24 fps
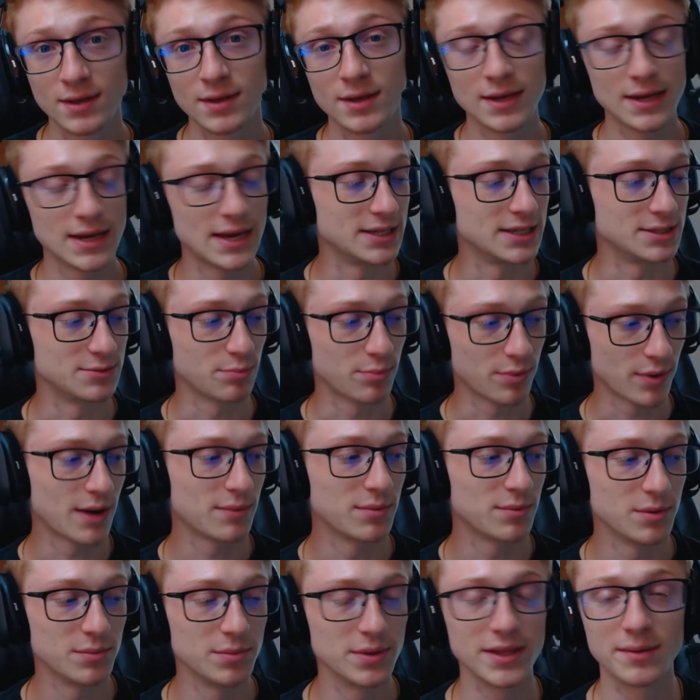is
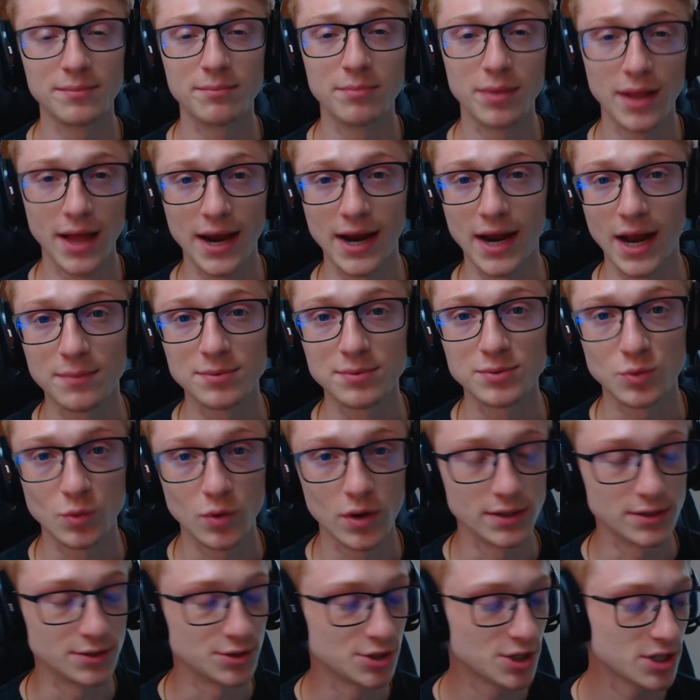probably Black Ops
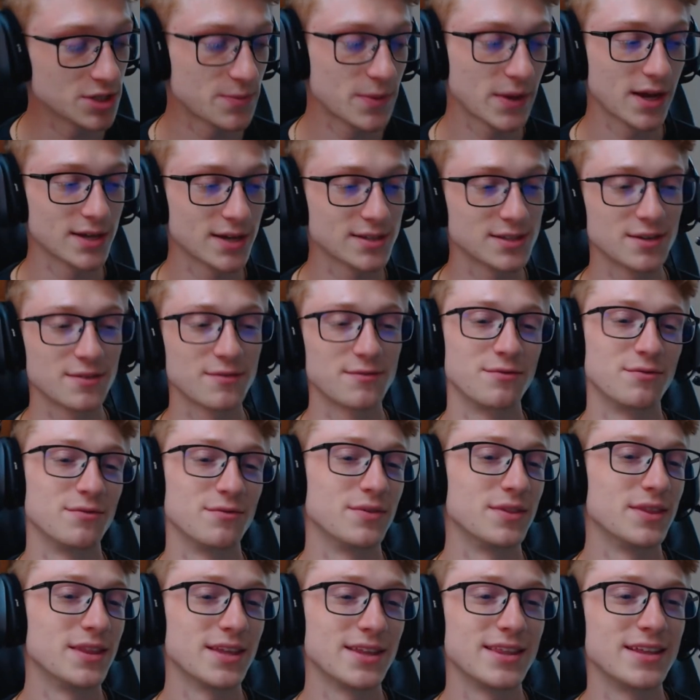1. Just because of
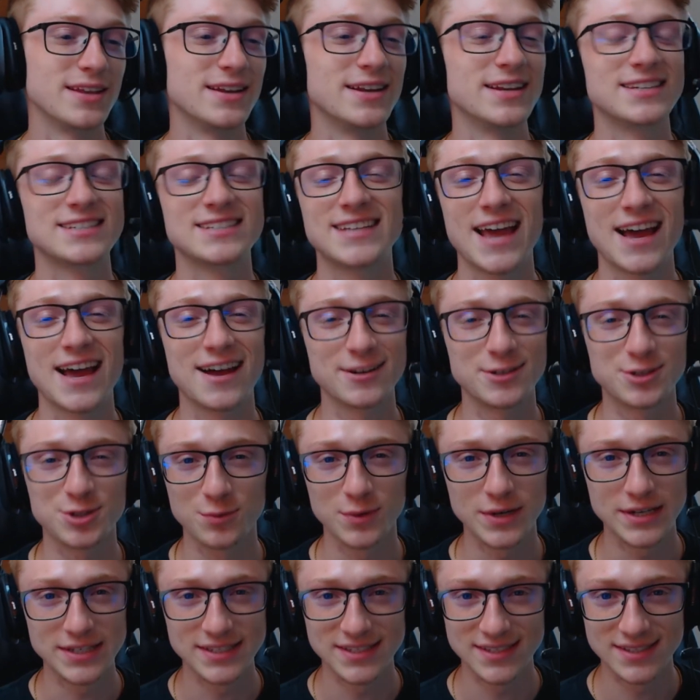the nostalgia
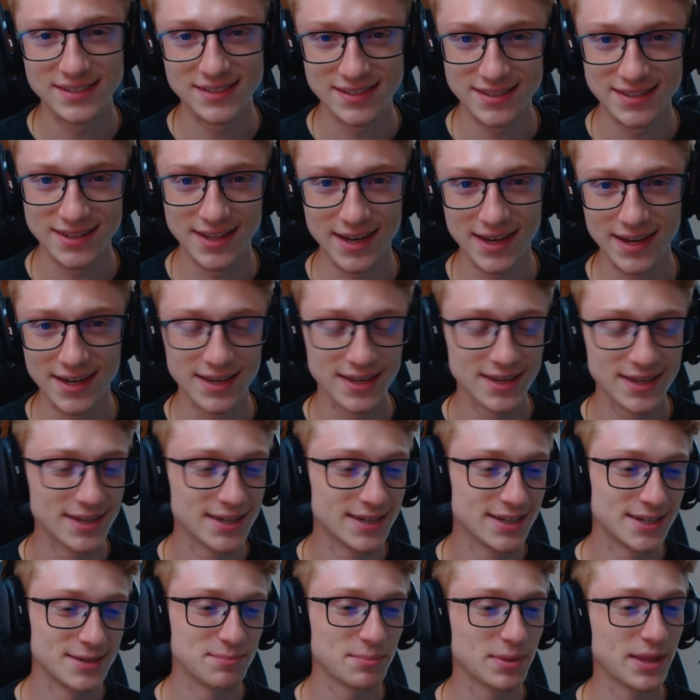reasons, and like
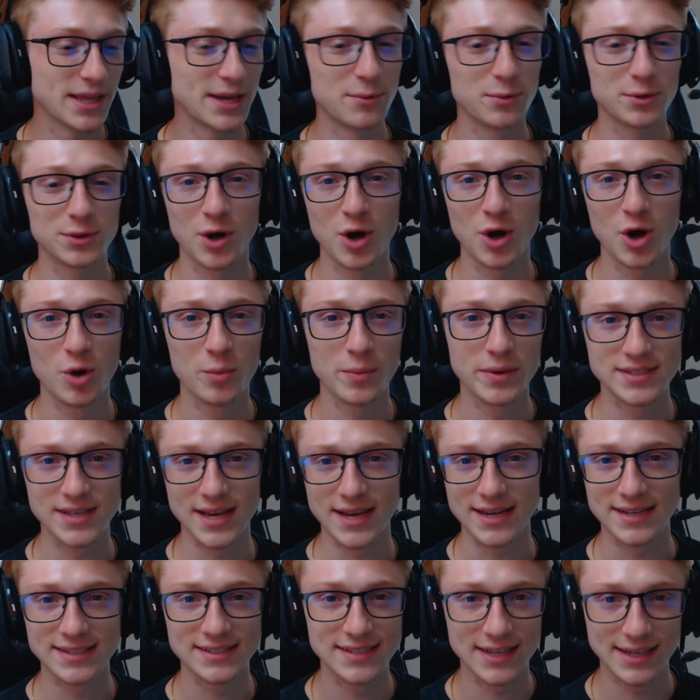playing with the homies, like
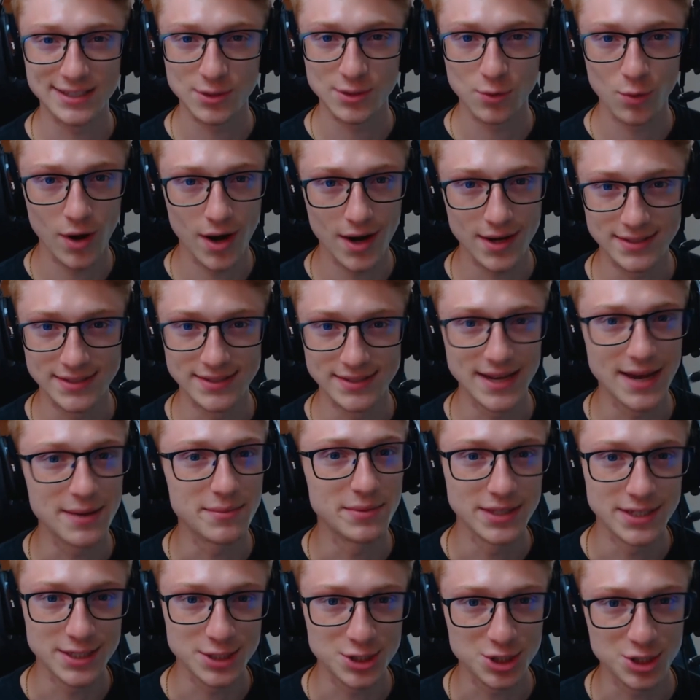6 squads,
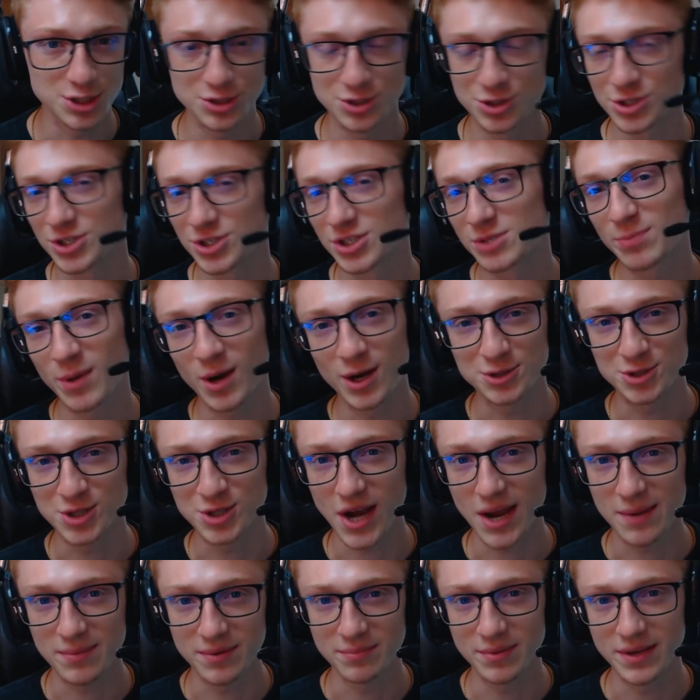demolition, just spawn
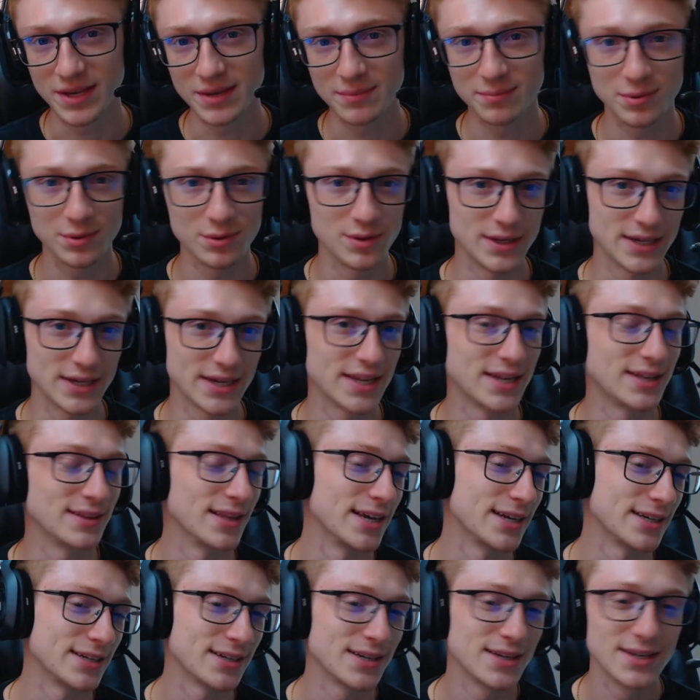trapping people and getting like
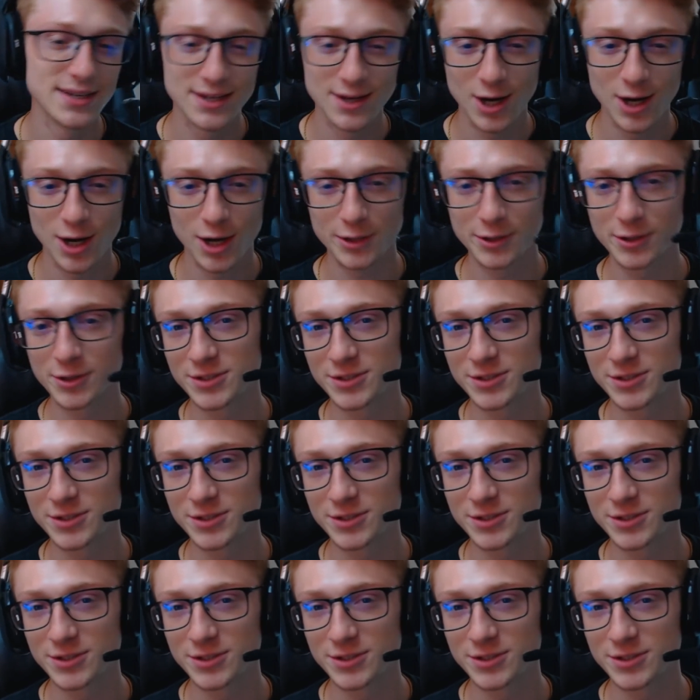hundreds